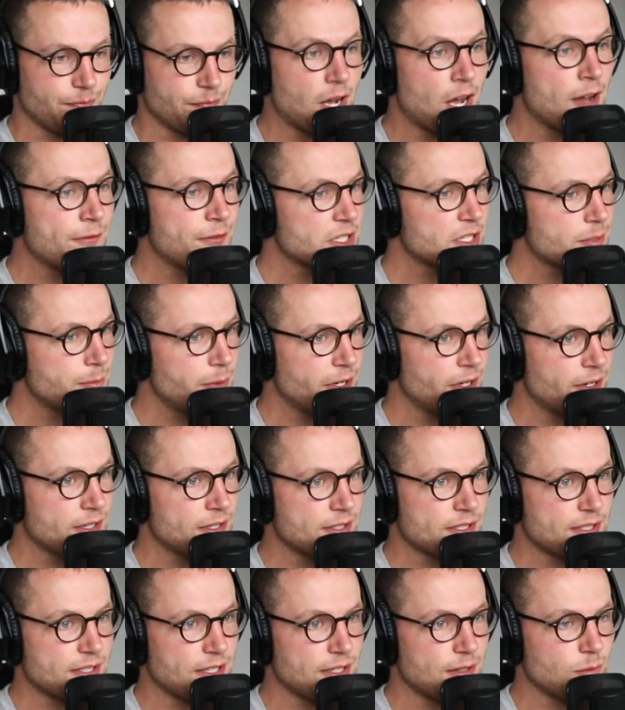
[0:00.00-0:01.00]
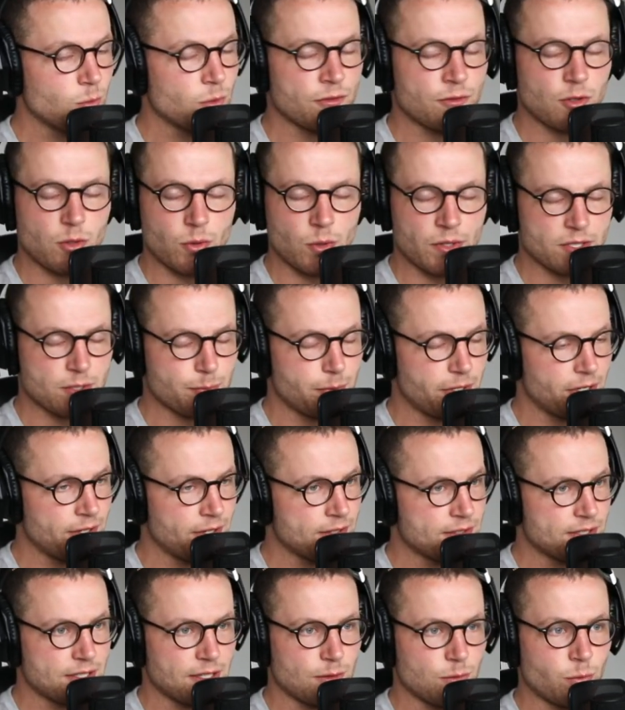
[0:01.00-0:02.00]
I've experienced it. We've all
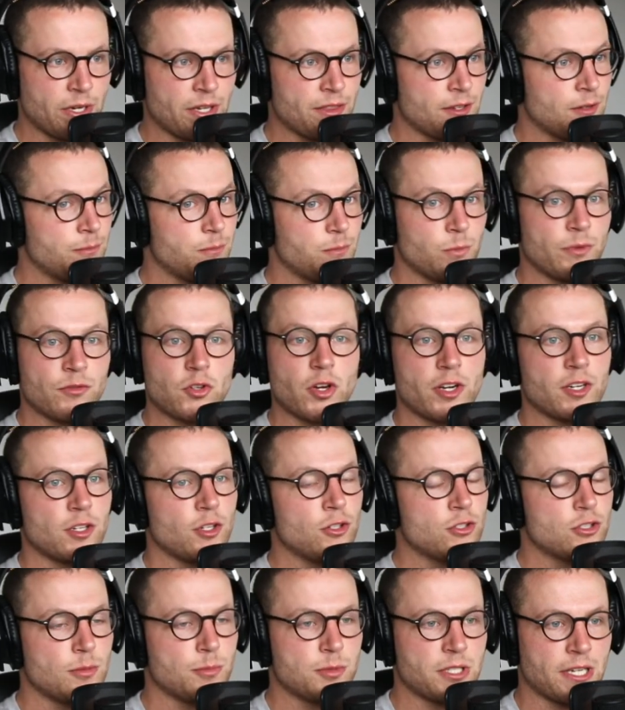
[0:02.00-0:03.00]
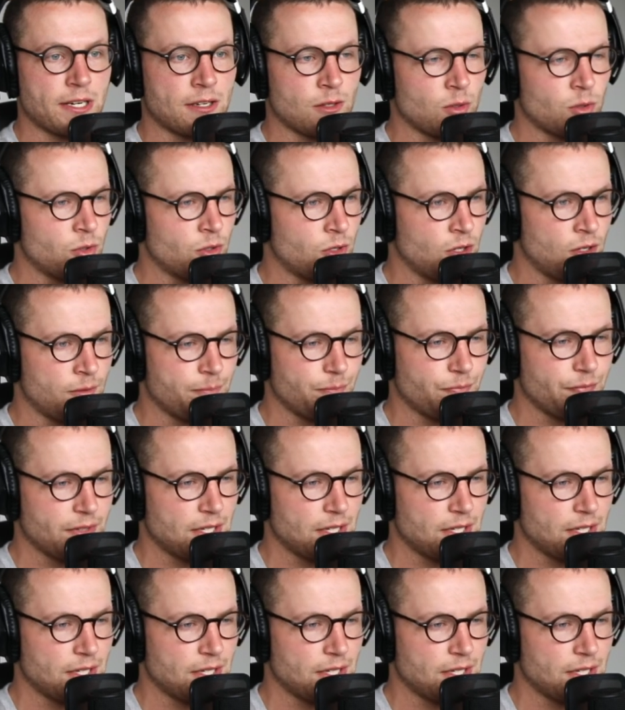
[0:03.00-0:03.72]
experienced it, whether we've got a YouTube channel or not.